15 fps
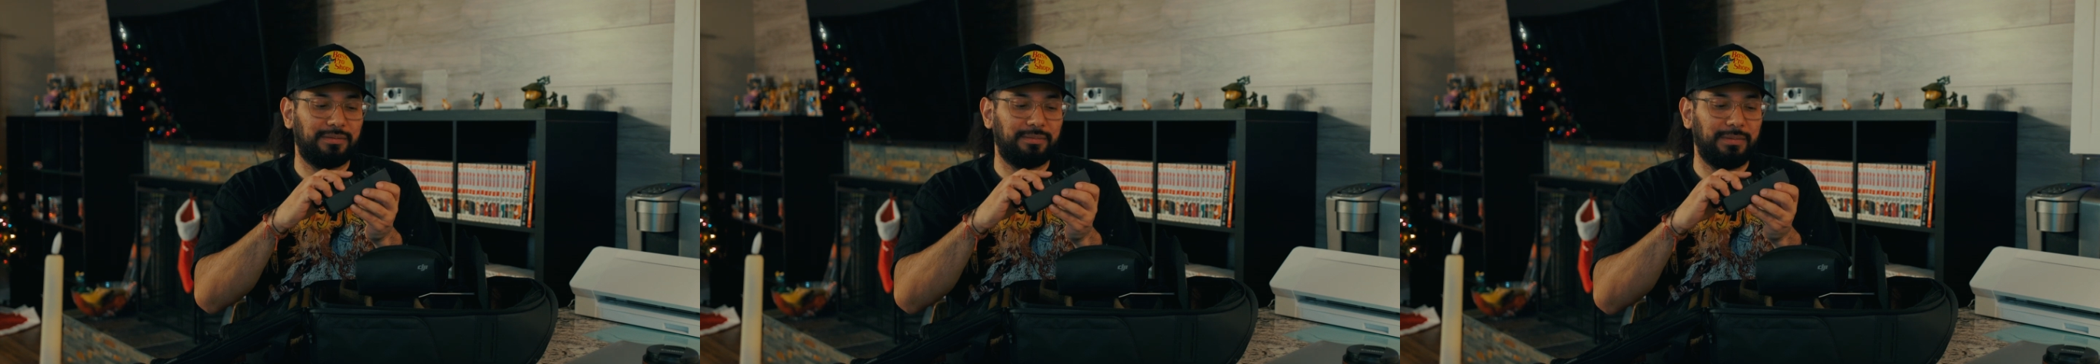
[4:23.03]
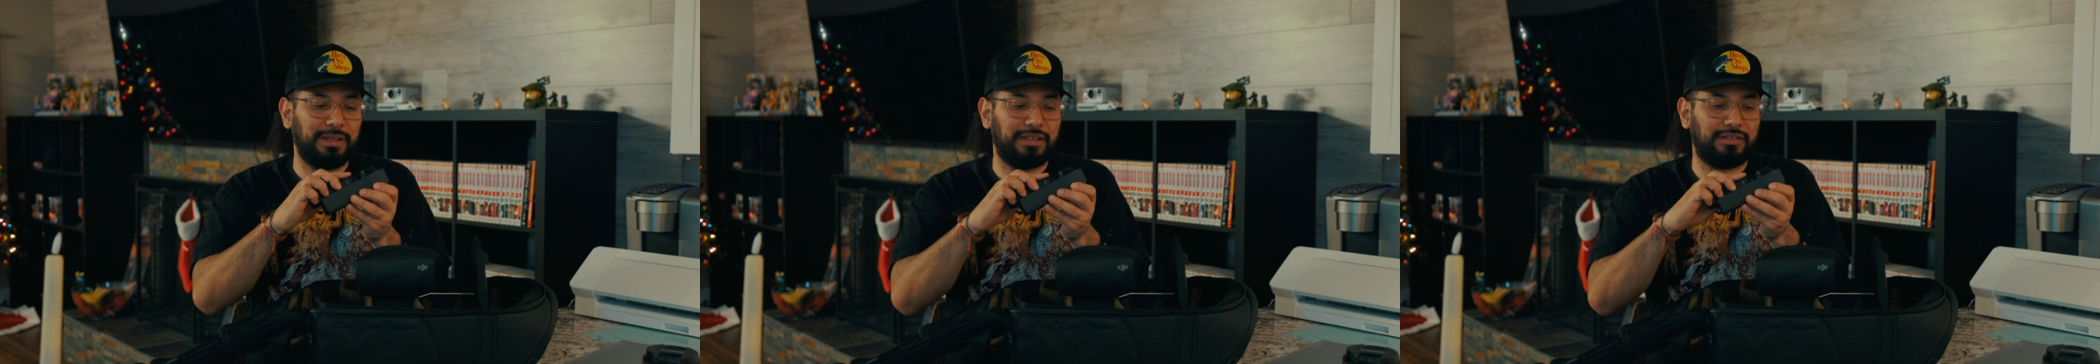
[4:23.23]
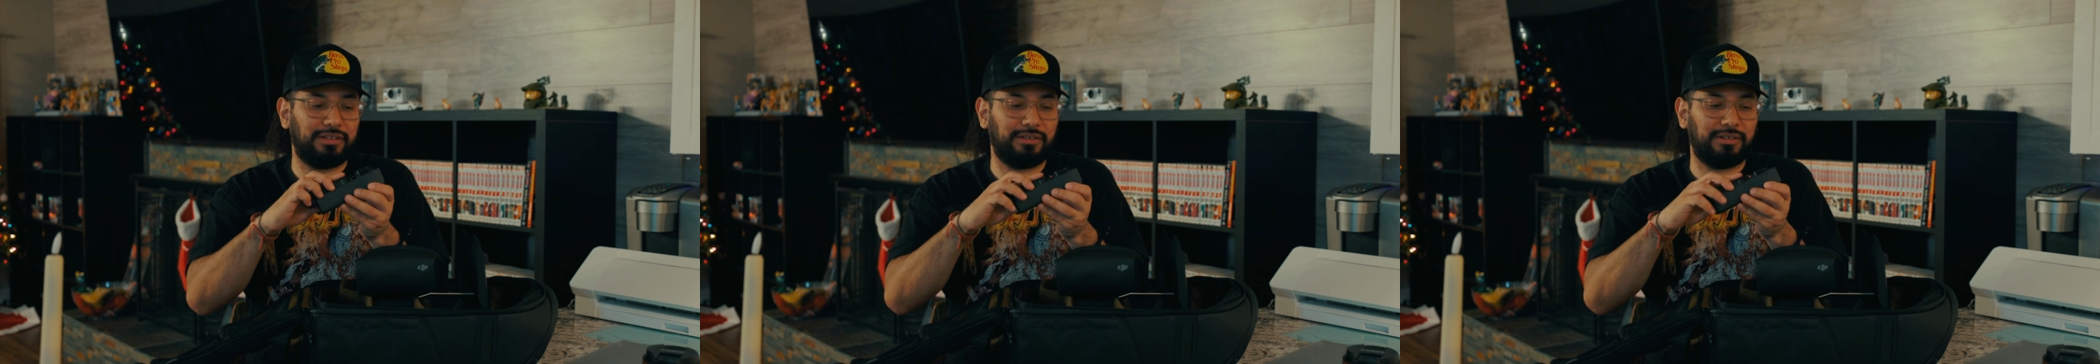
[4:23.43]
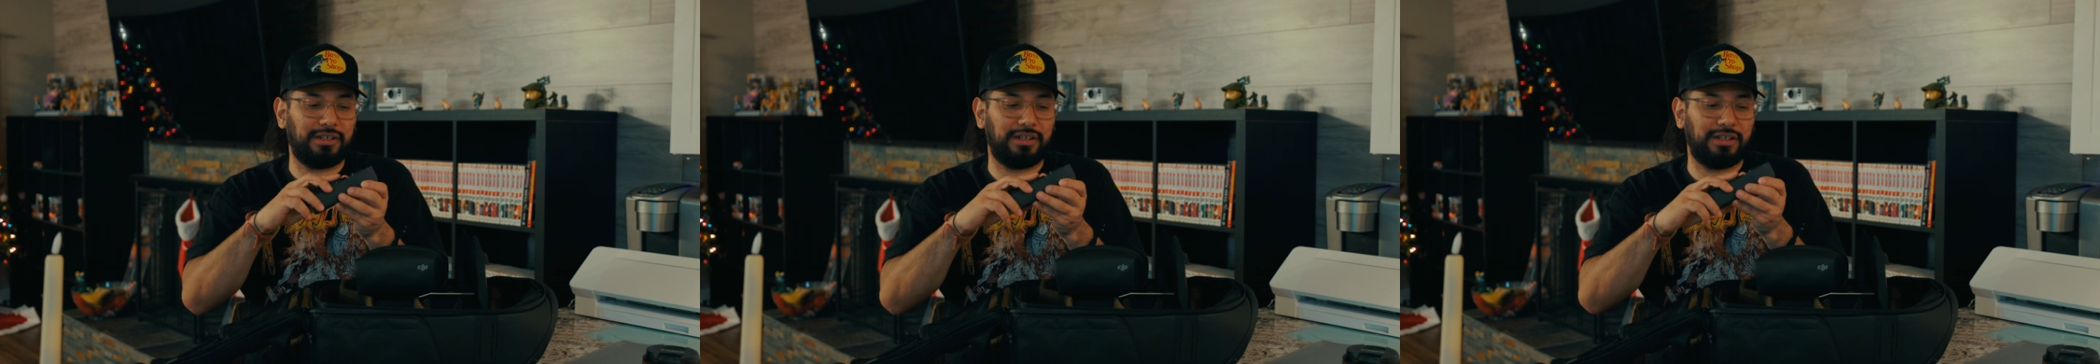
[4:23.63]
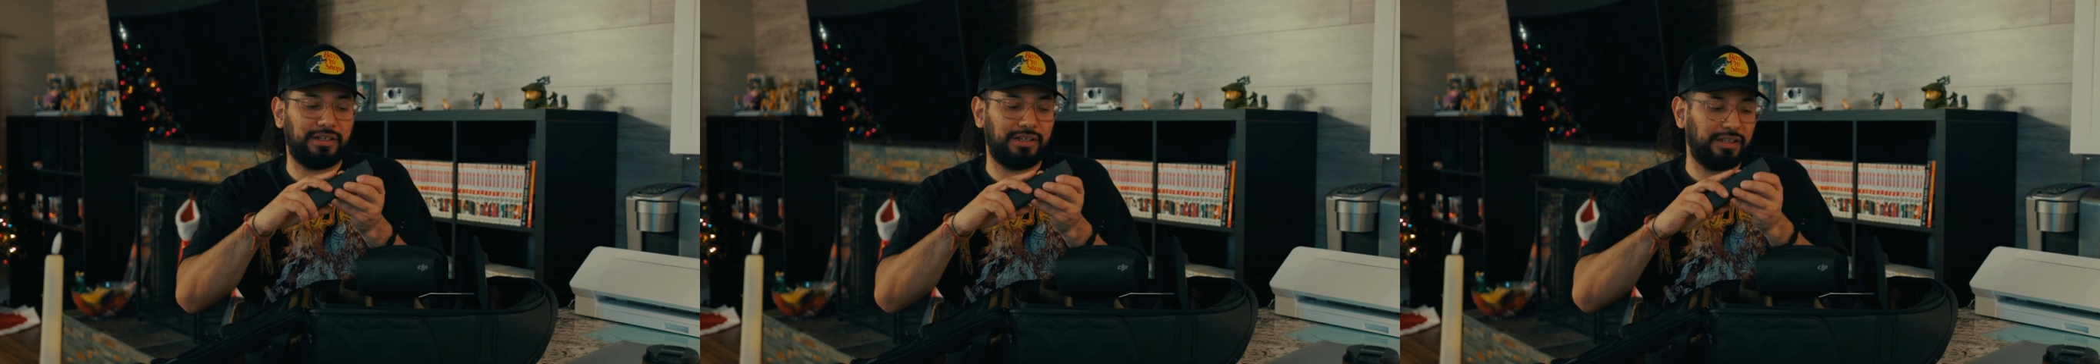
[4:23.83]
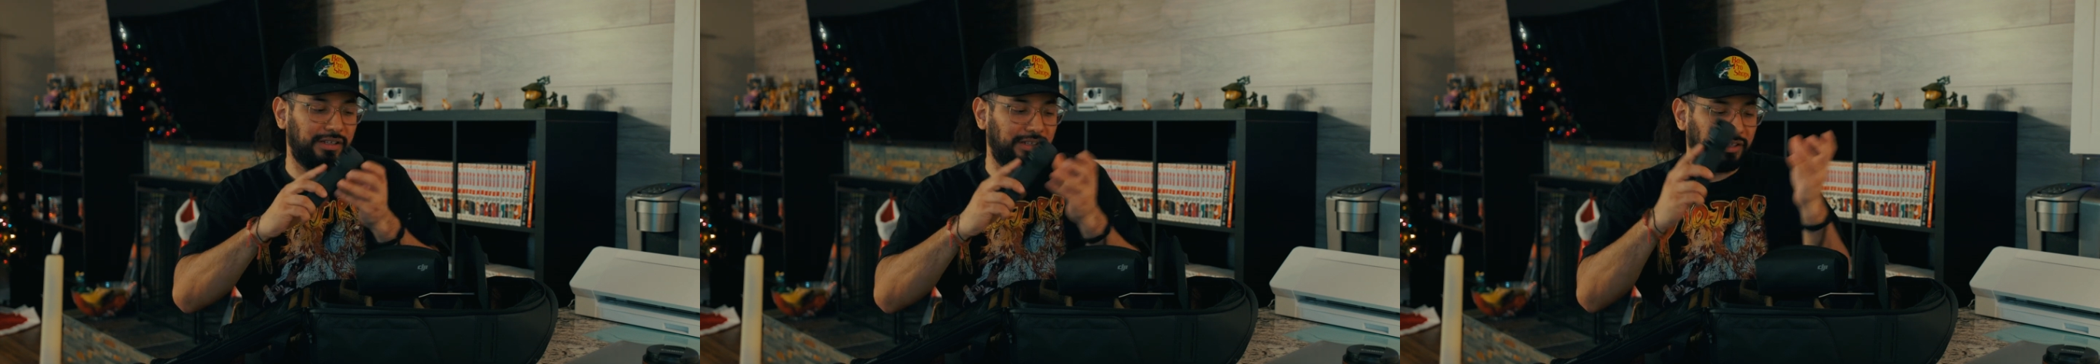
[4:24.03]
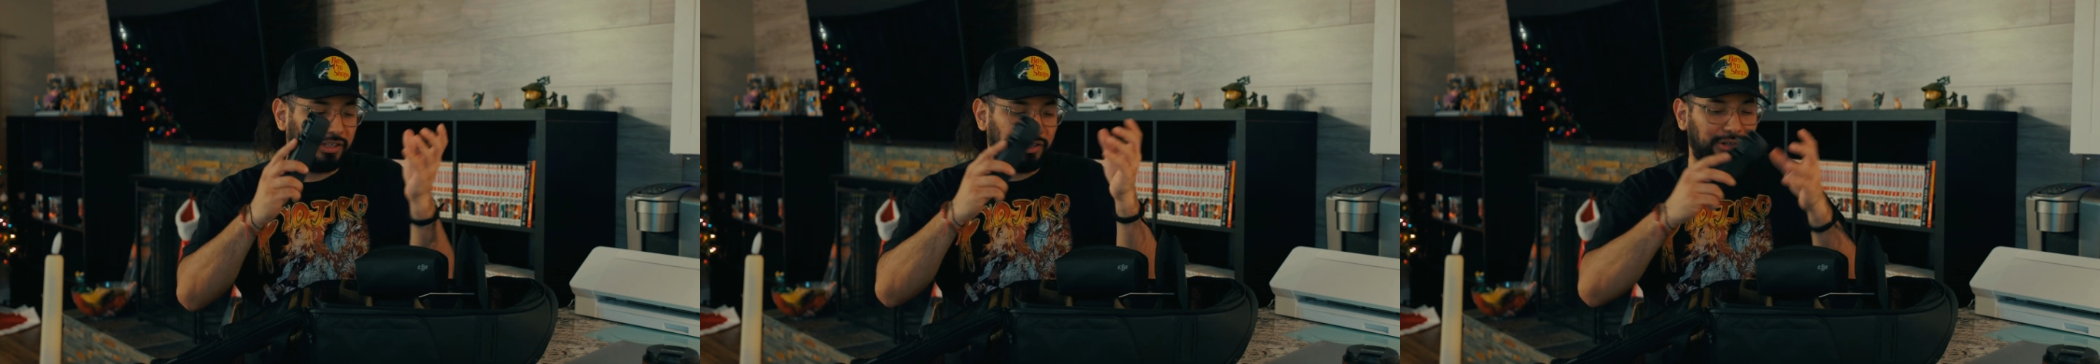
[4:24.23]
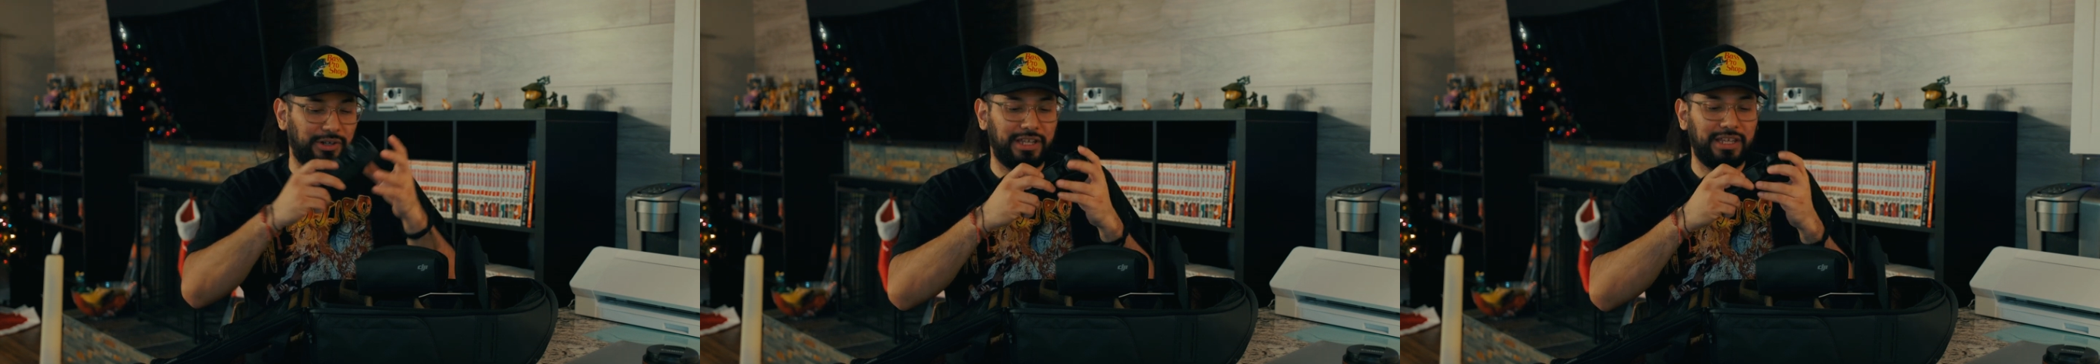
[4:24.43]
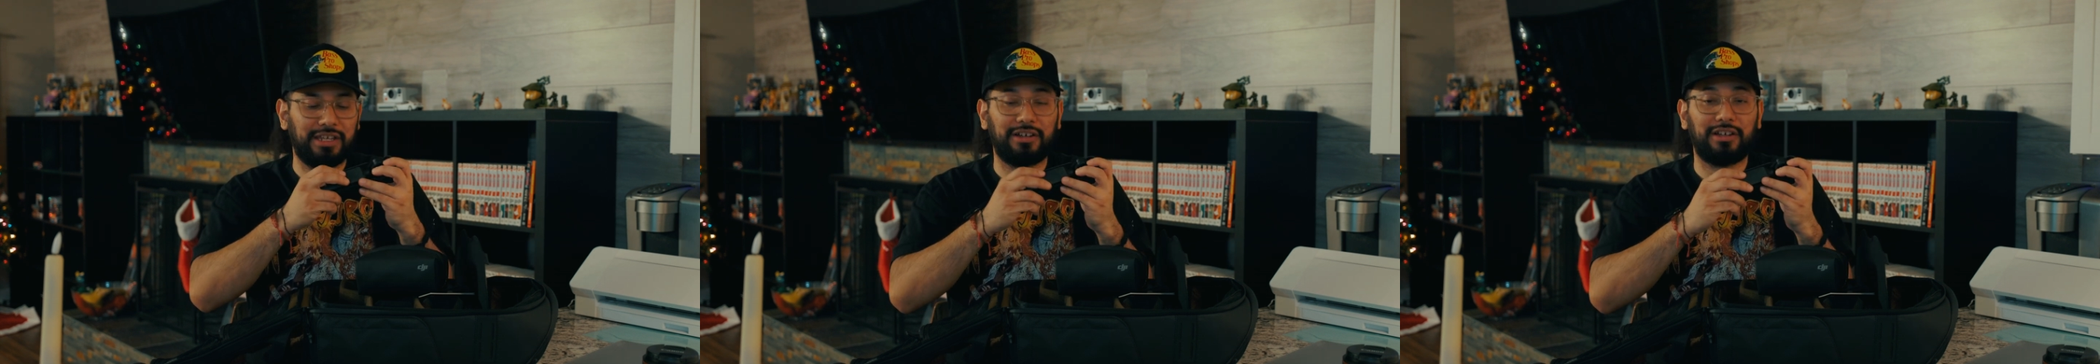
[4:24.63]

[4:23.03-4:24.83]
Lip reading: Makes your kit